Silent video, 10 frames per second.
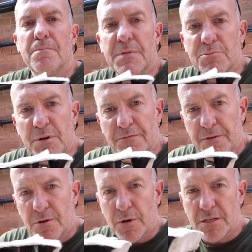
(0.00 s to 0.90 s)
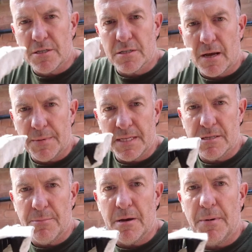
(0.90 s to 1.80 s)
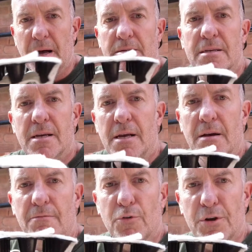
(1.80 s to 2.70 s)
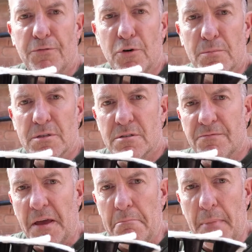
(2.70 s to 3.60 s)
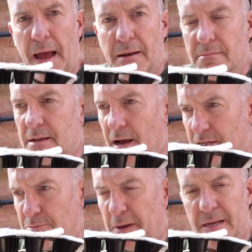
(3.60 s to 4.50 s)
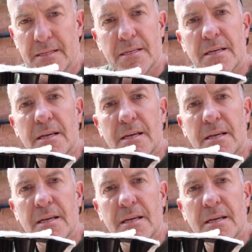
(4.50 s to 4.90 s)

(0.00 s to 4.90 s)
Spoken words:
There's been a few questions coming into me about void formers, vent mat, cuspate,